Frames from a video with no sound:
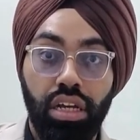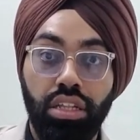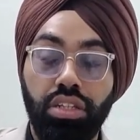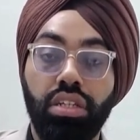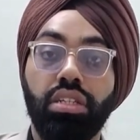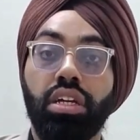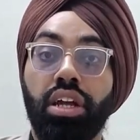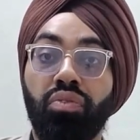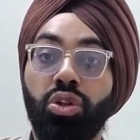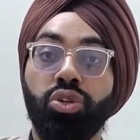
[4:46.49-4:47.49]
This is the
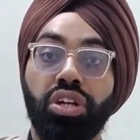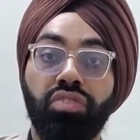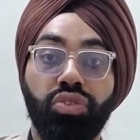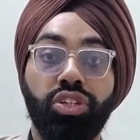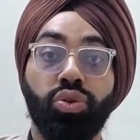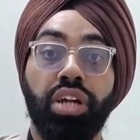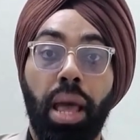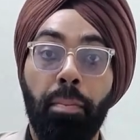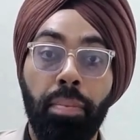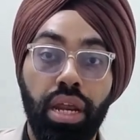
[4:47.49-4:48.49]
revolution which we should
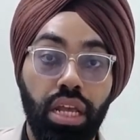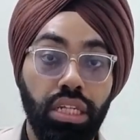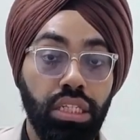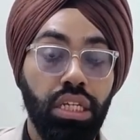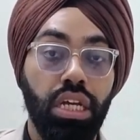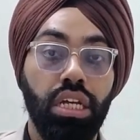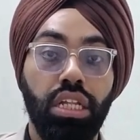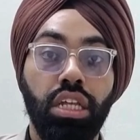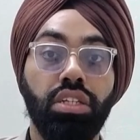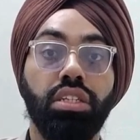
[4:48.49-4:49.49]
embrace.
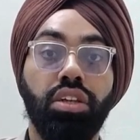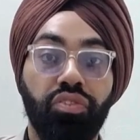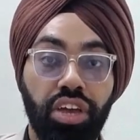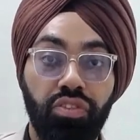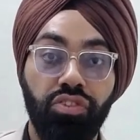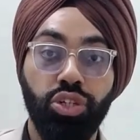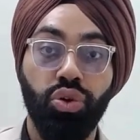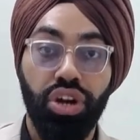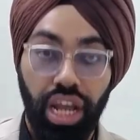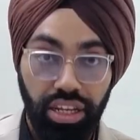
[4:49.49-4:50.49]
This is the wave we
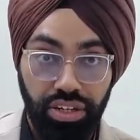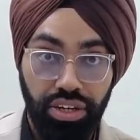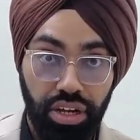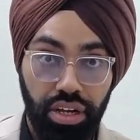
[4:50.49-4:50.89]
should ride.